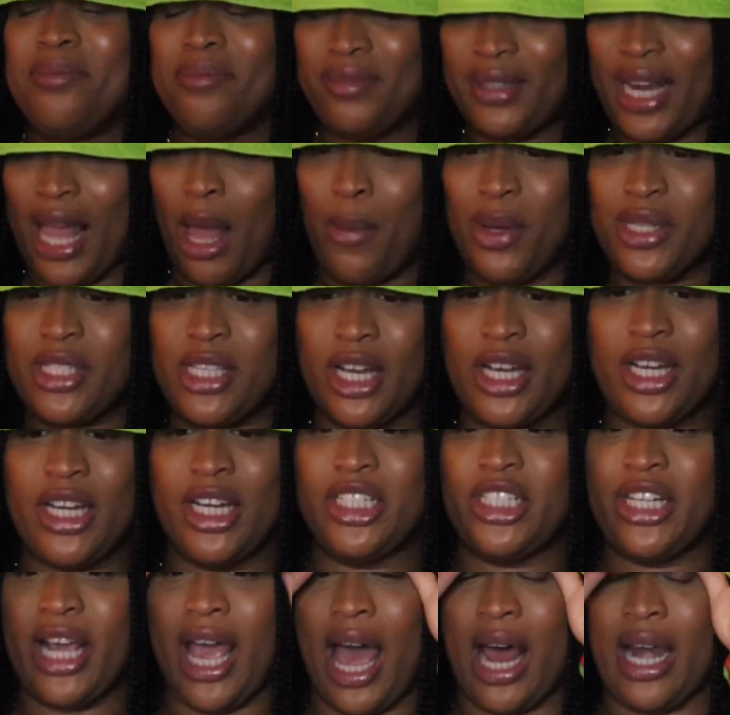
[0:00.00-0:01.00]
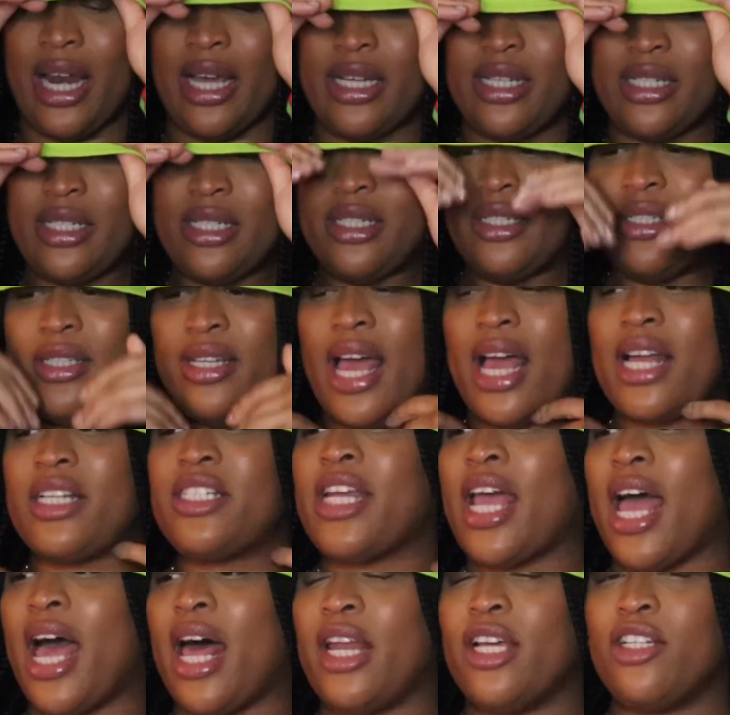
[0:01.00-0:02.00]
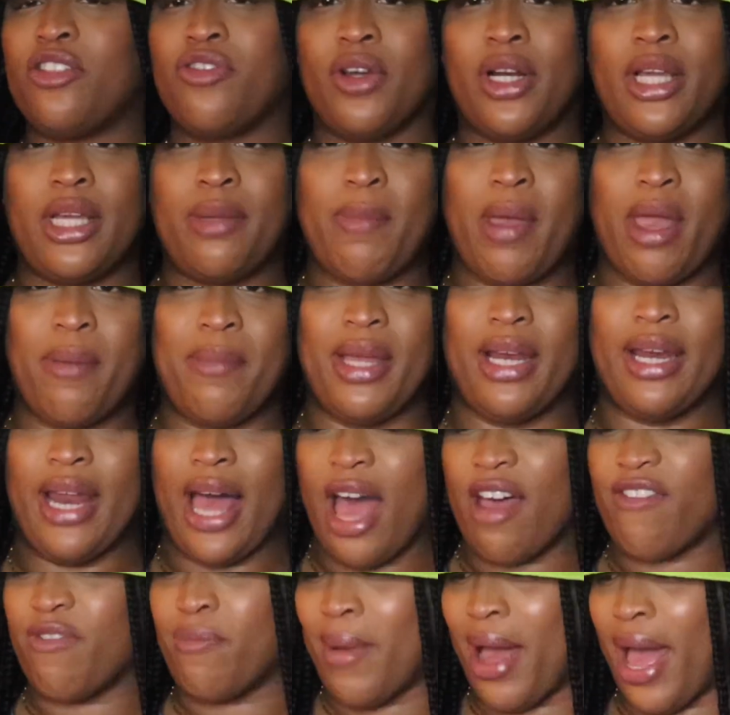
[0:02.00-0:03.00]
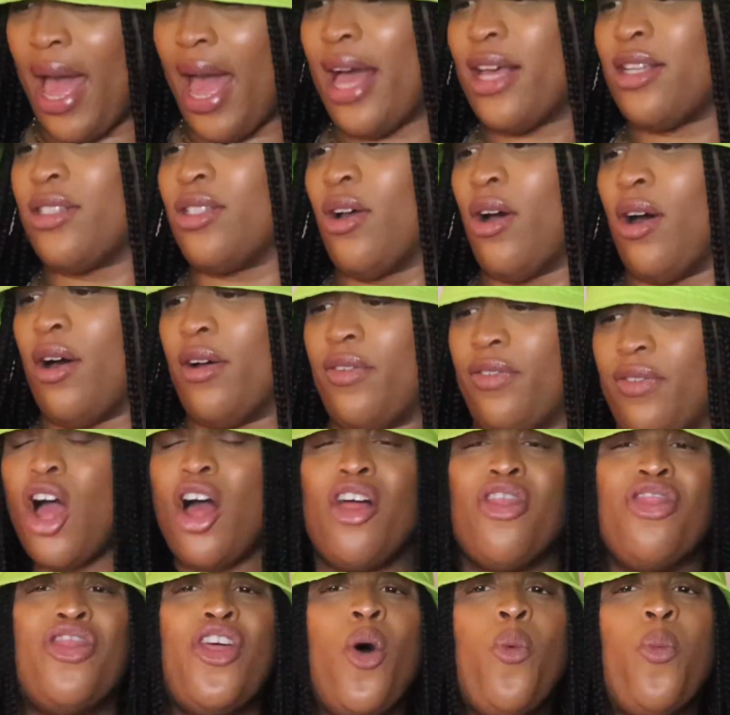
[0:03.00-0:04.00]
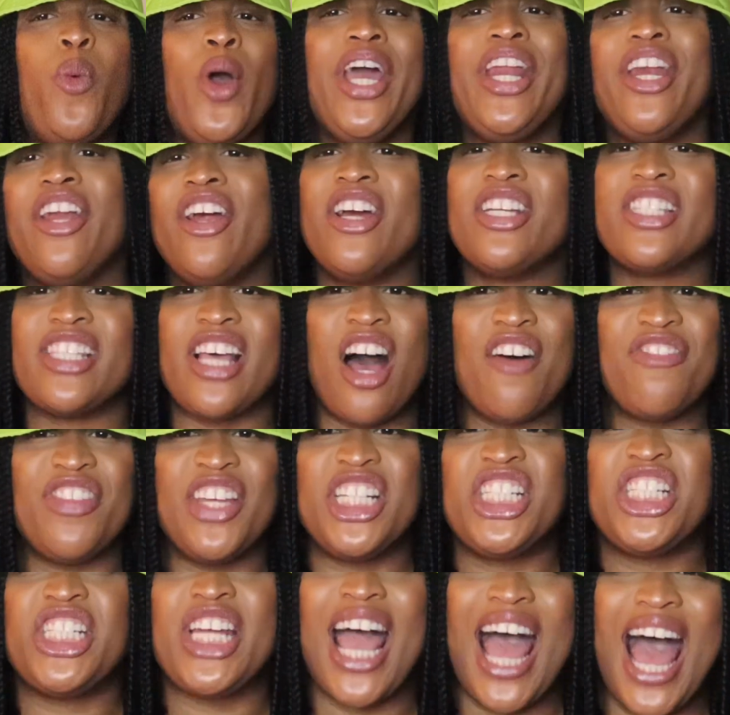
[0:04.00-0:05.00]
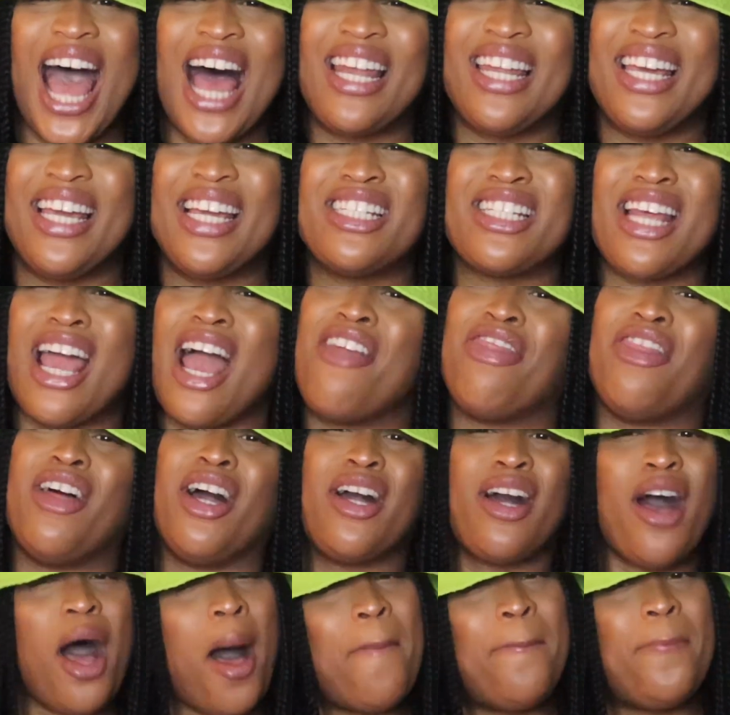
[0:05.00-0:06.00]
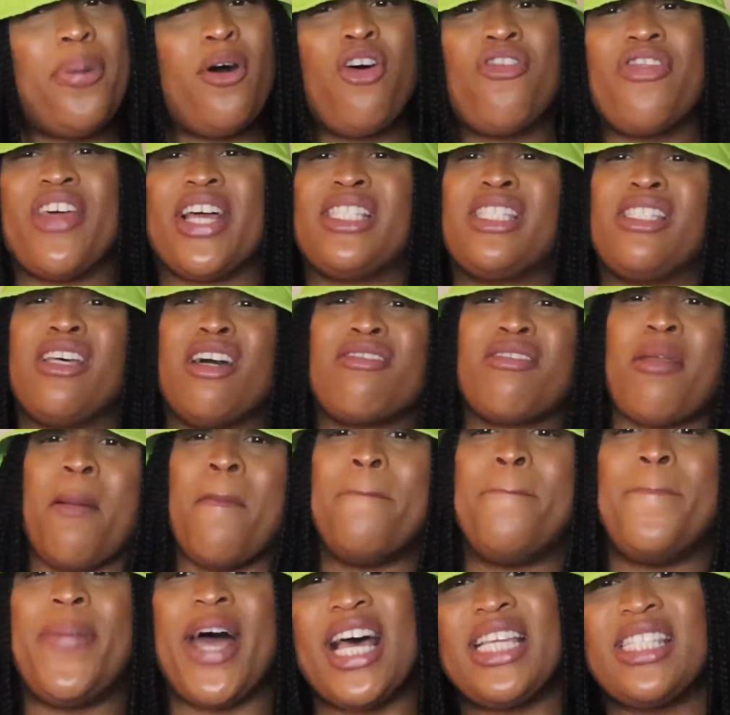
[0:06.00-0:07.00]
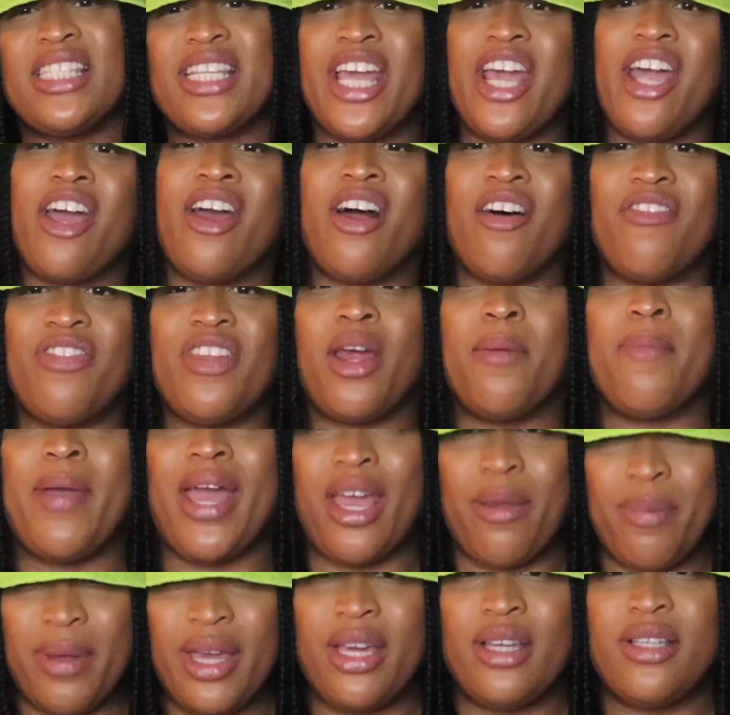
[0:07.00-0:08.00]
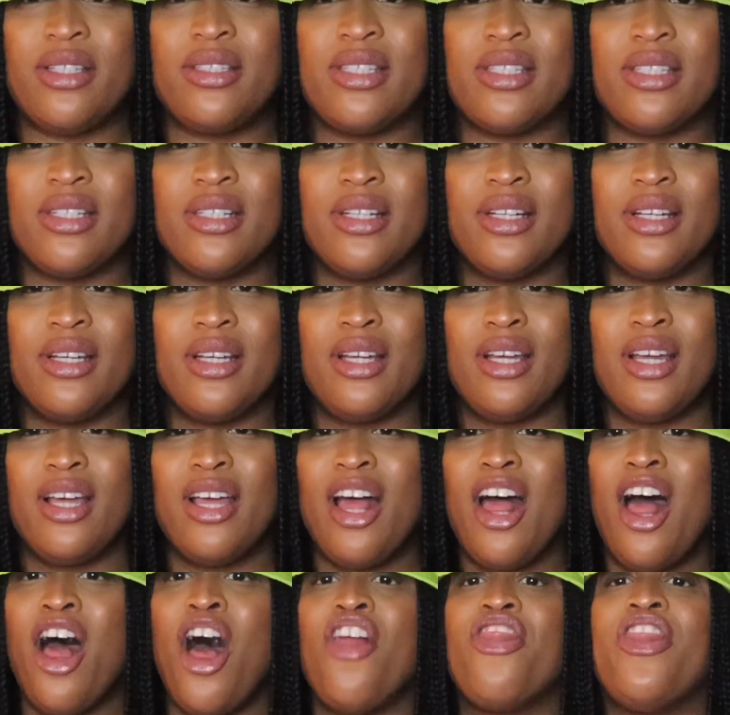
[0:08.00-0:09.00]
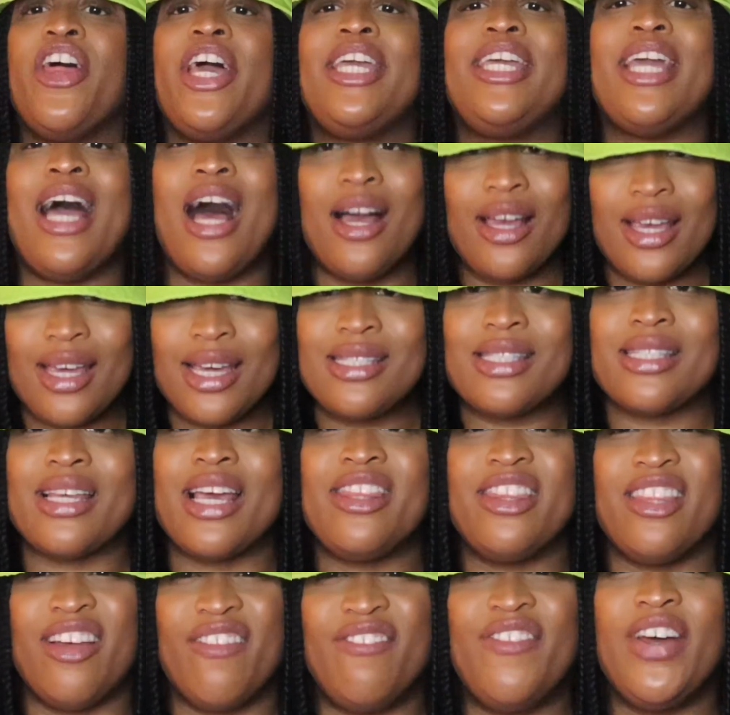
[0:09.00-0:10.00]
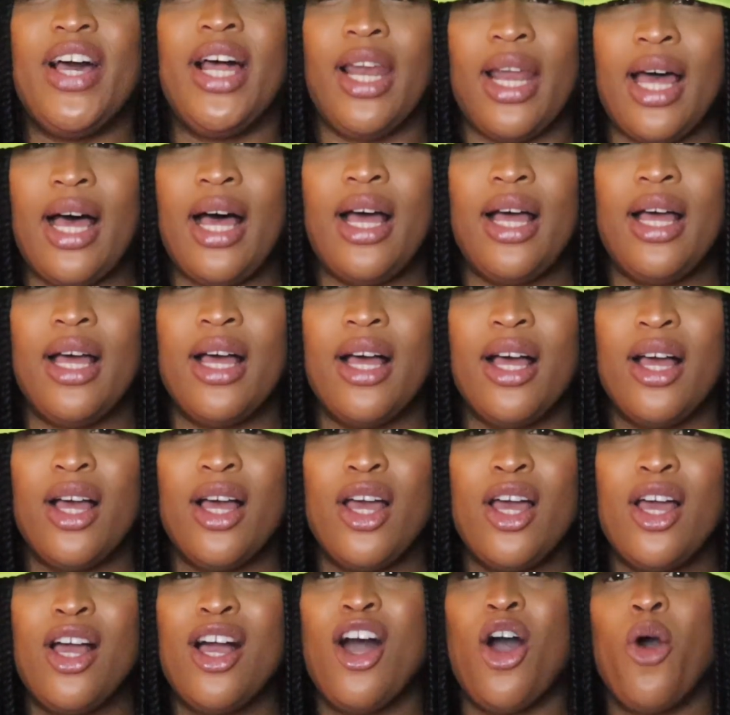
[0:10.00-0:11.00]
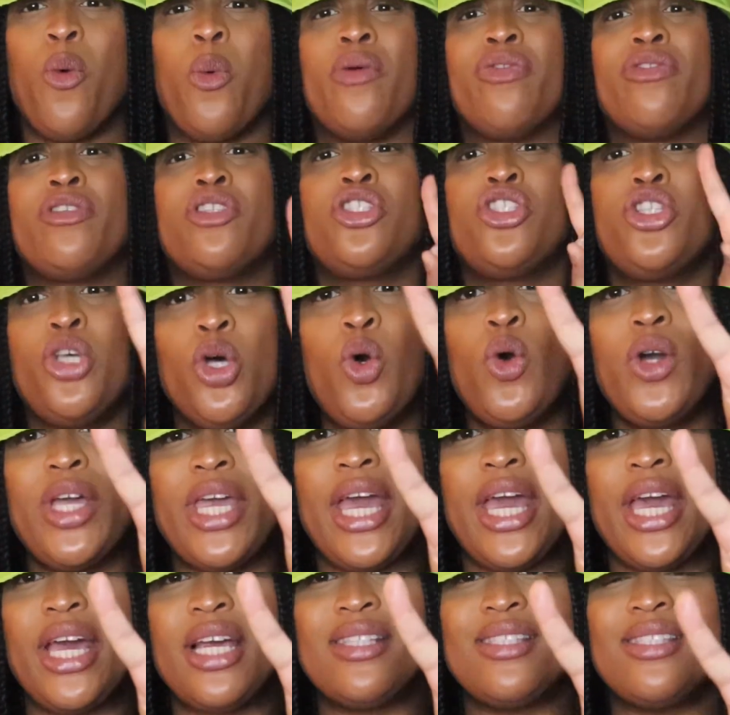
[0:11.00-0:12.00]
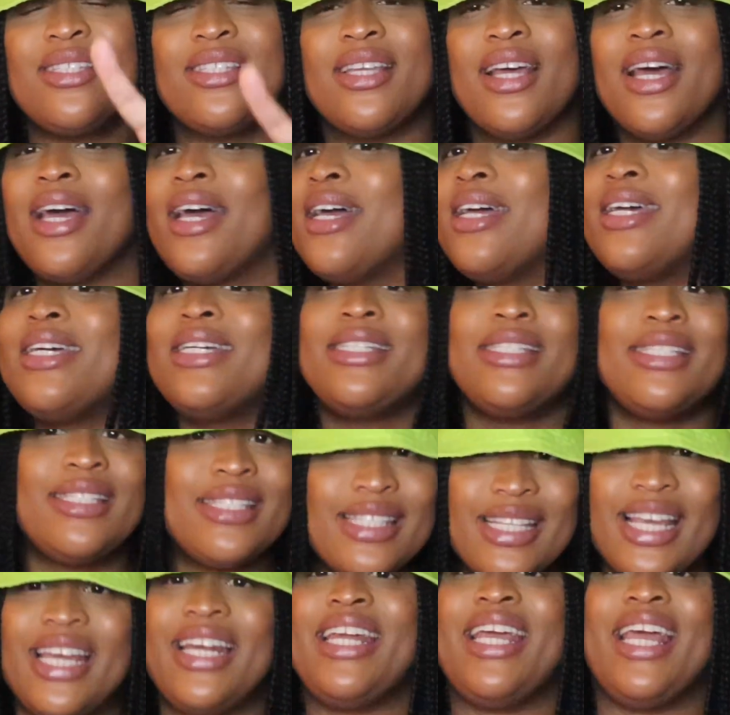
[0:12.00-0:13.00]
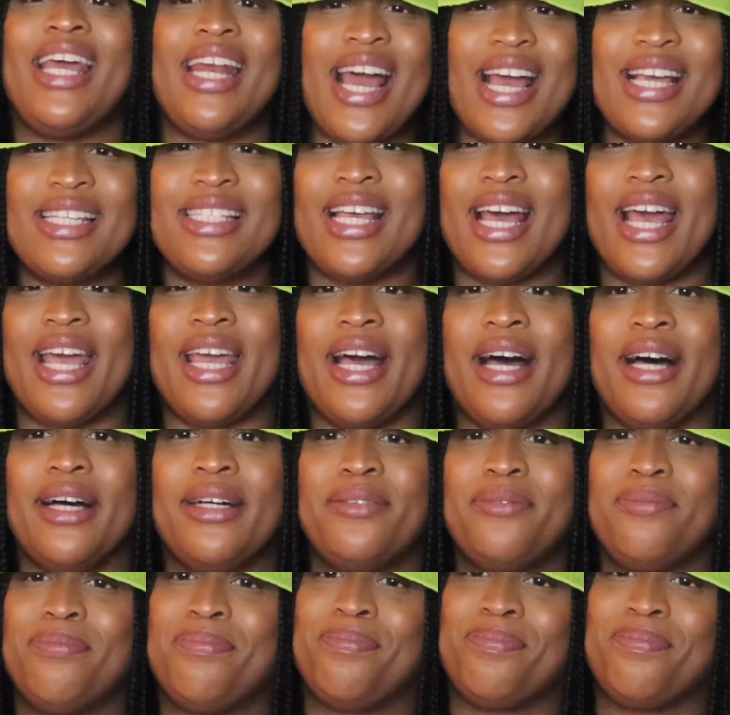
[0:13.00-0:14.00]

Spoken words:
That was a good challenge. That challenge really made me laugh my ass off. The winners of the challenge and the couple that took the best care of their babies, the youngest in the villa with 2 kids, Sydney and Isaiah.